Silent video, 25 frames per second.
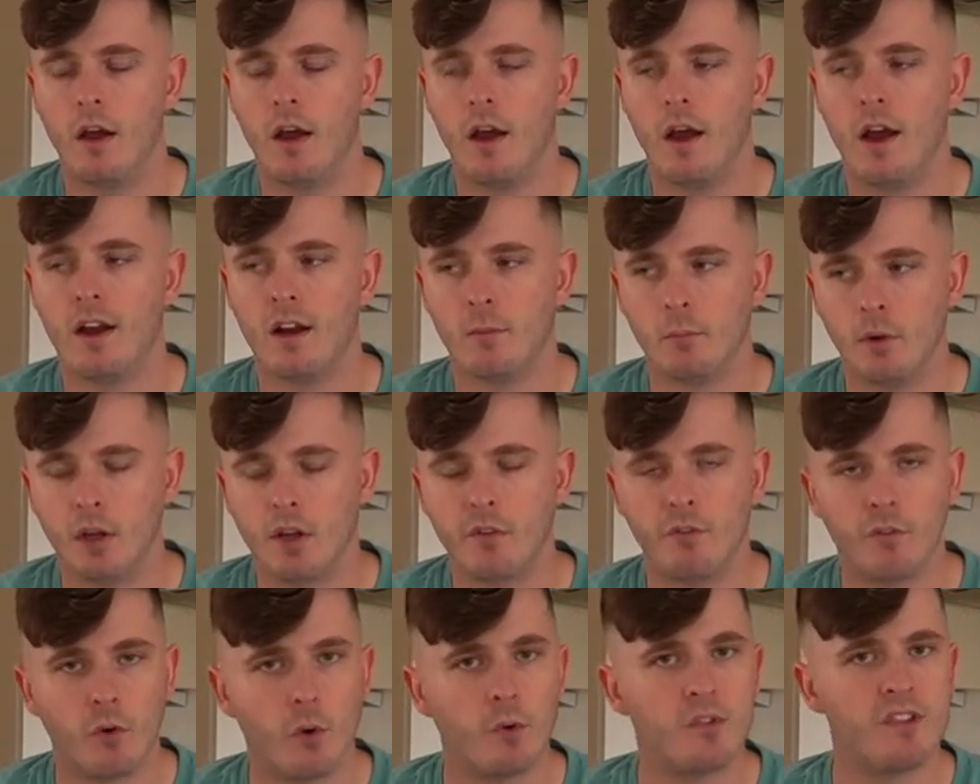And I'm
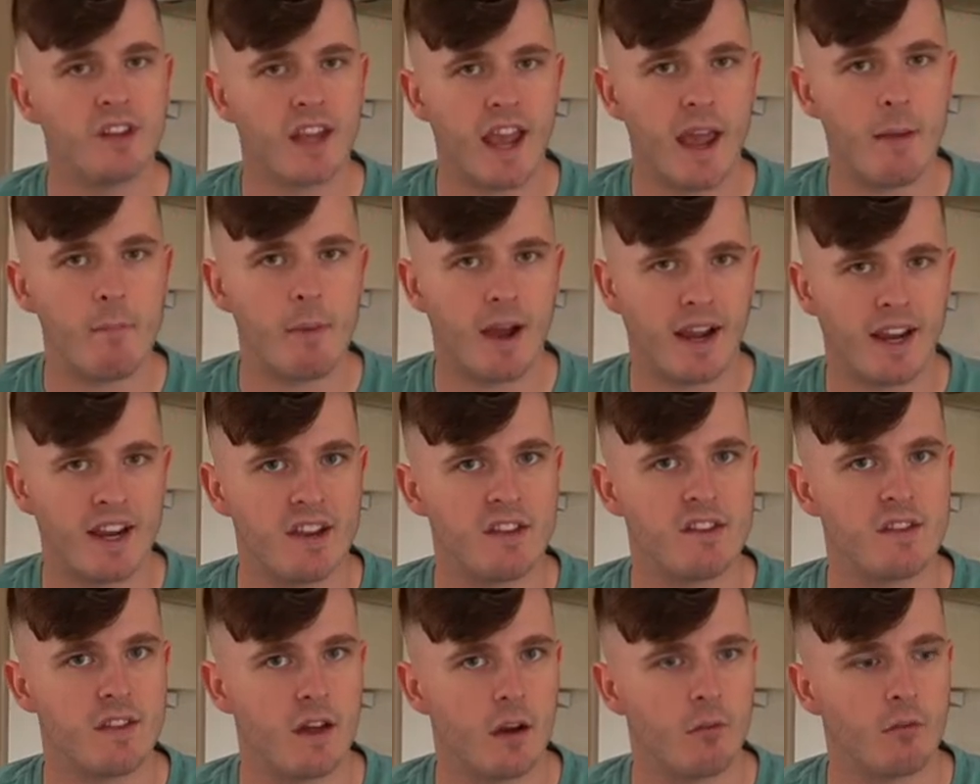looking forward to getting back
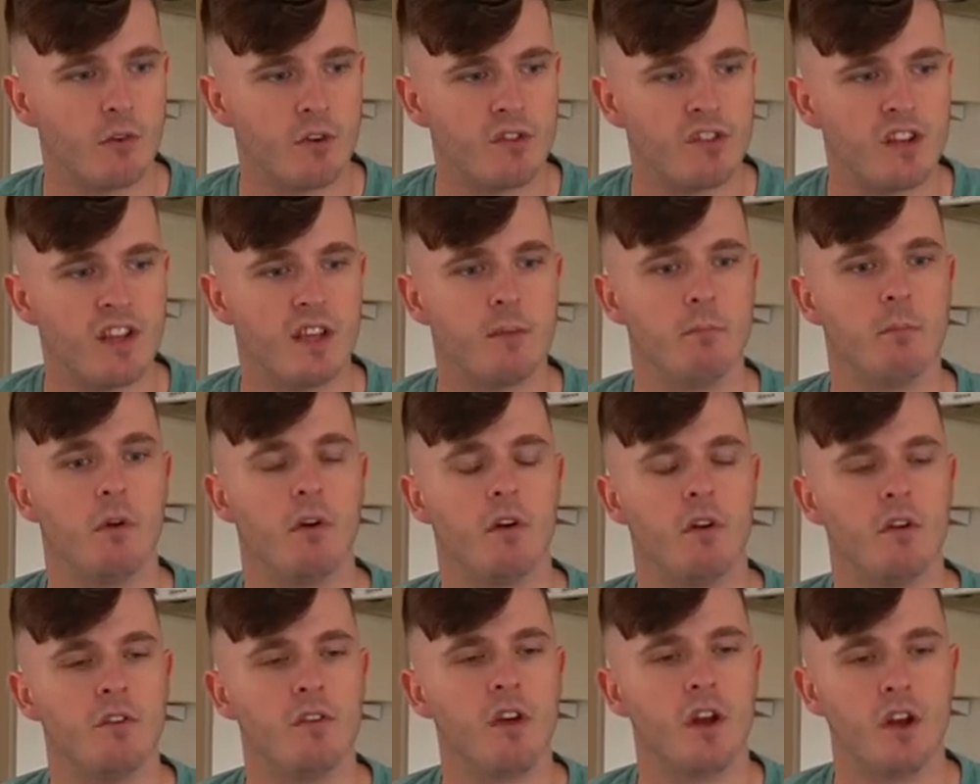into that routine,
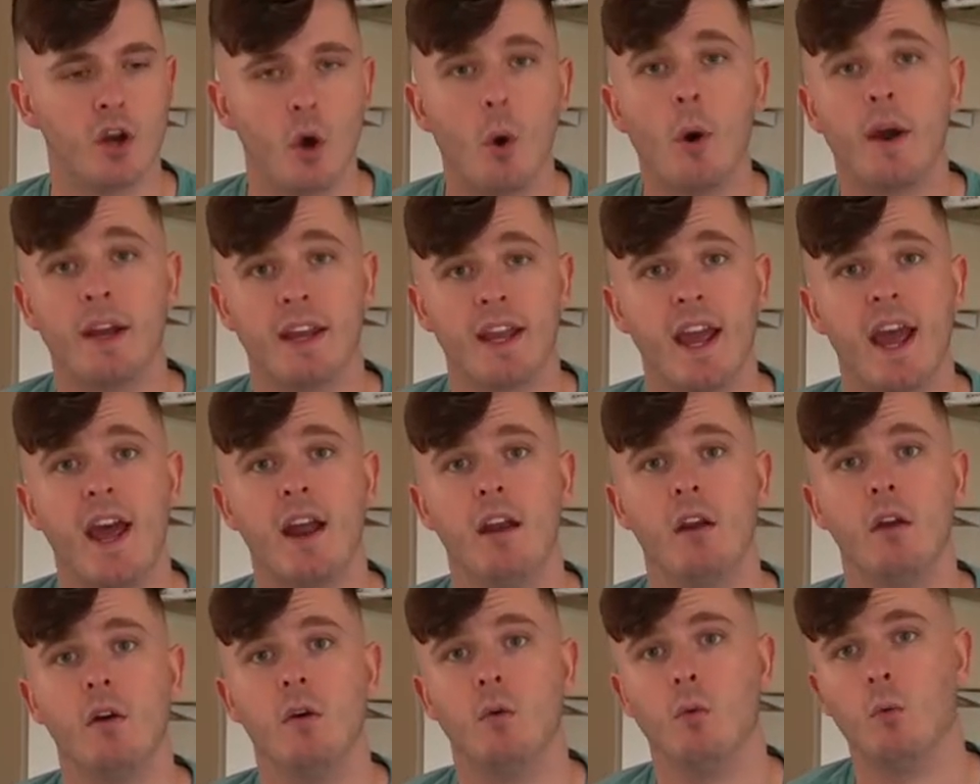because I know I
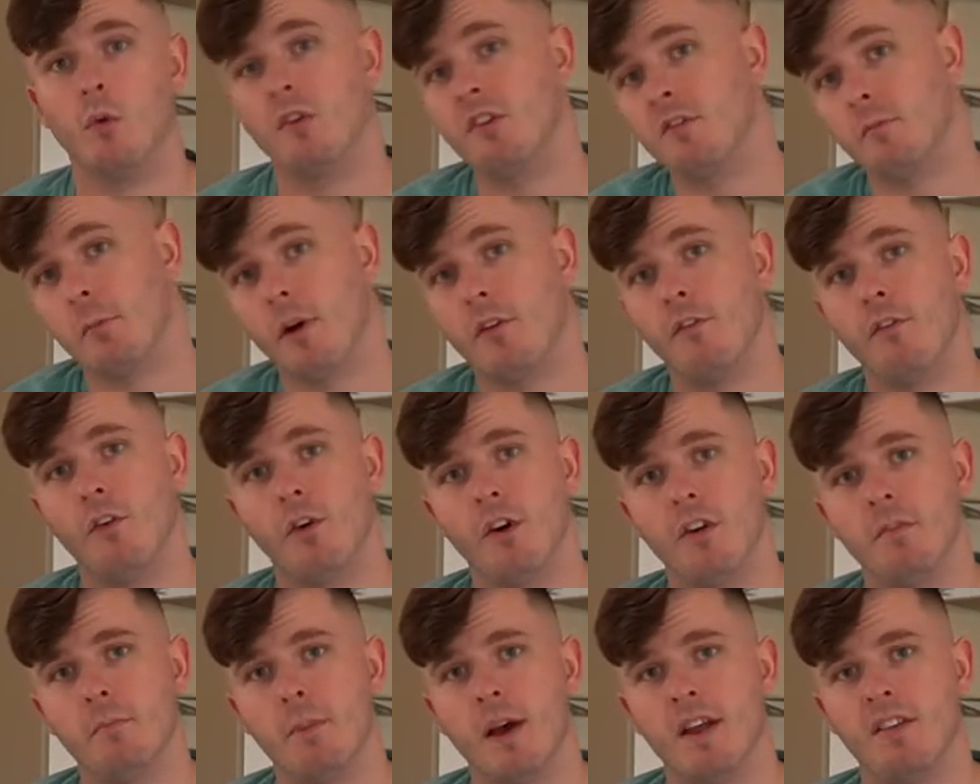can once my
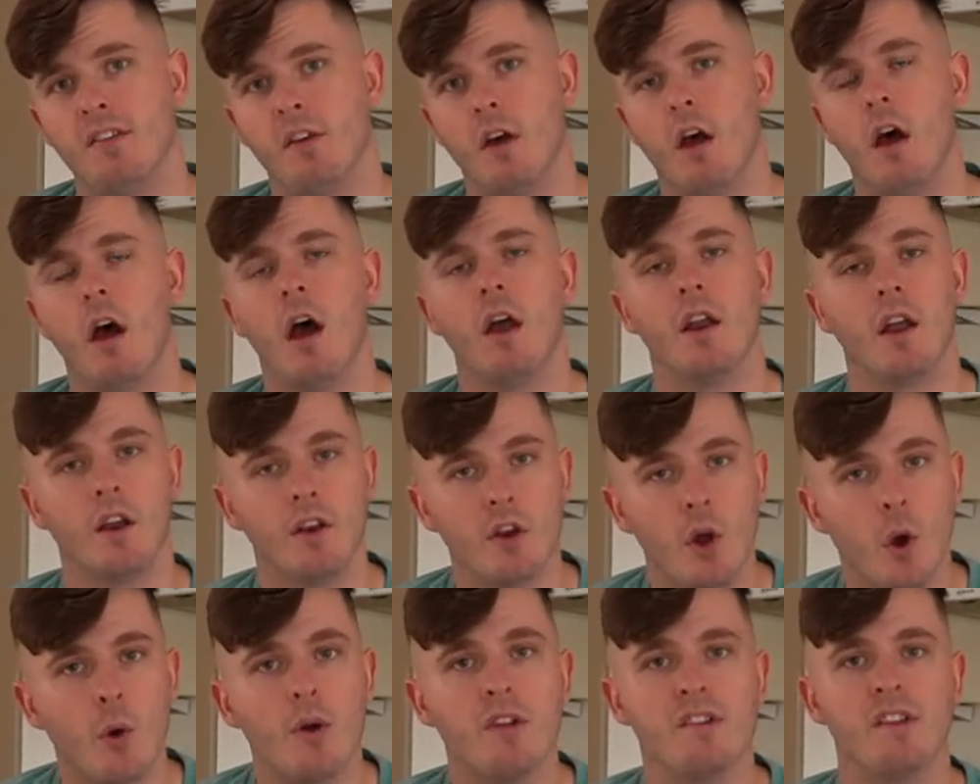foot is better. And I
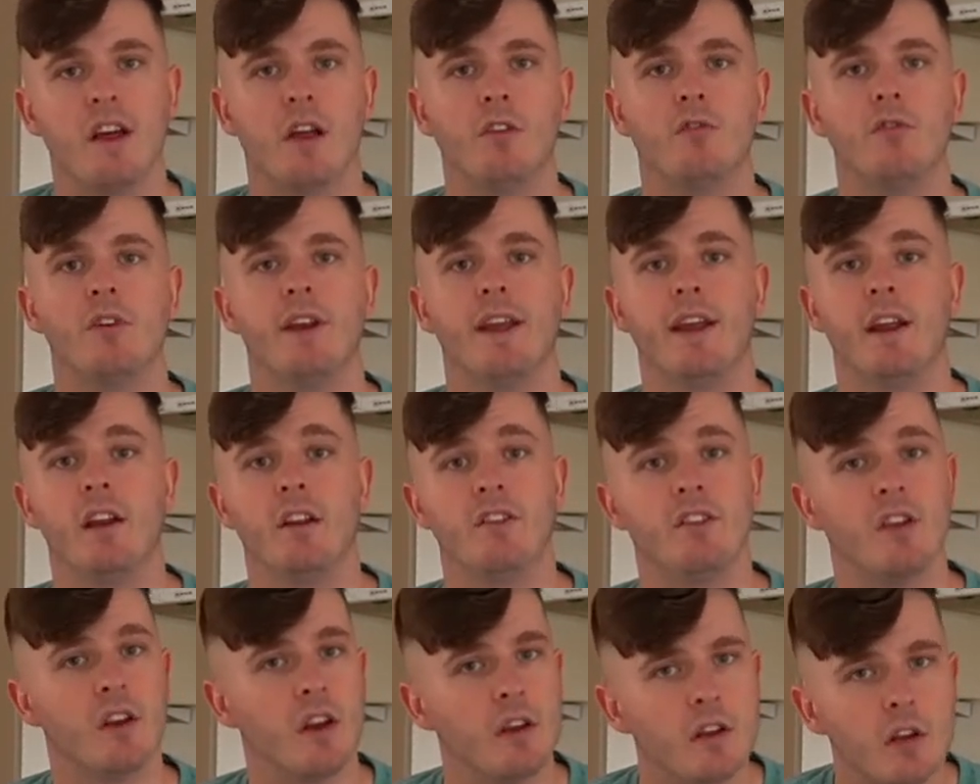know it sounds
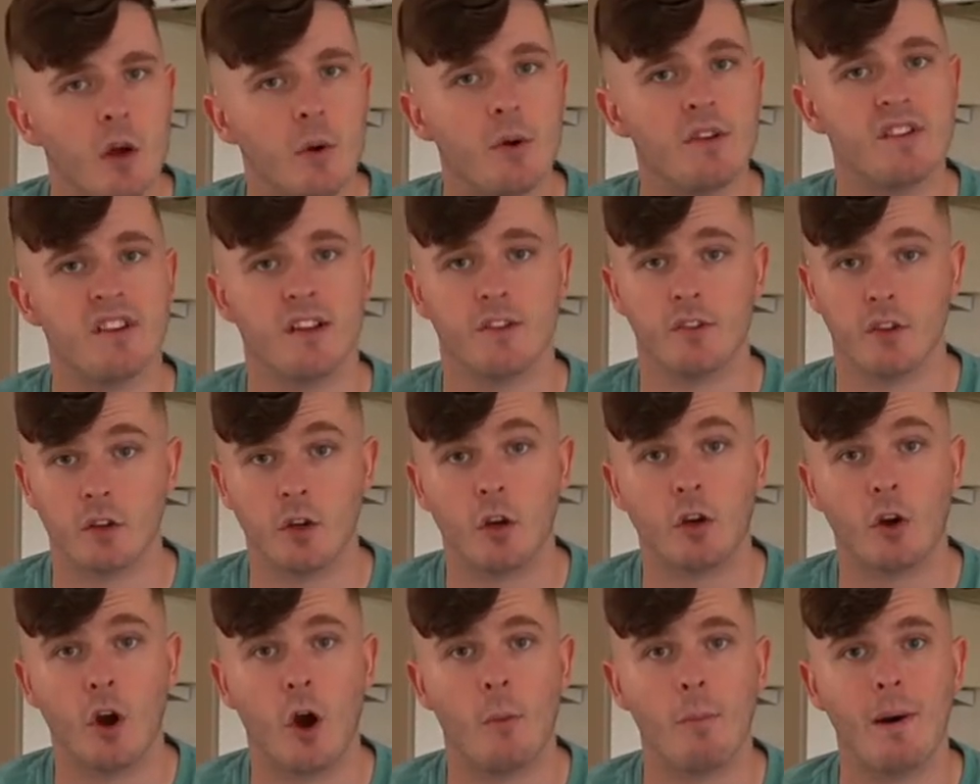ridiculous, and I know it sounds like
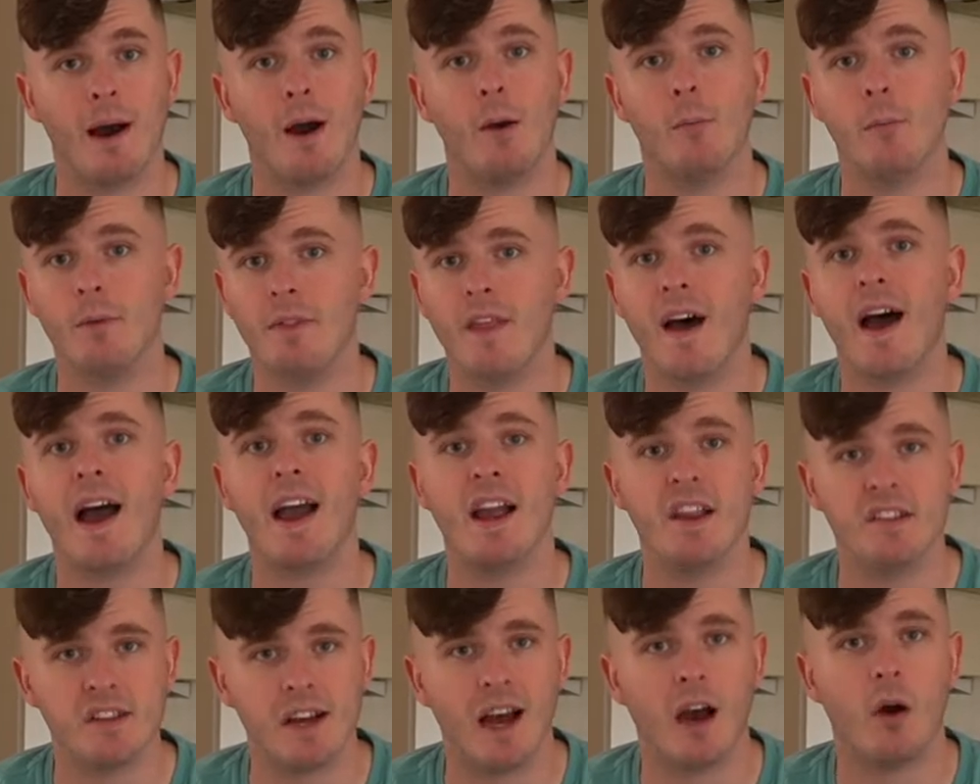a cop-out, but
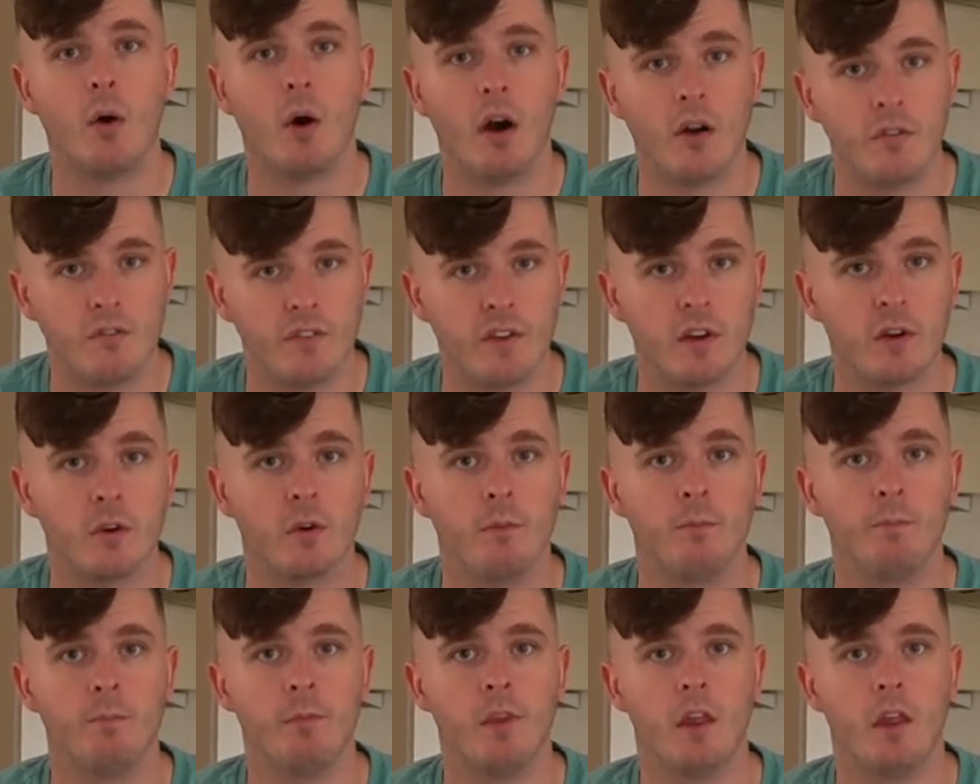that is how I feel.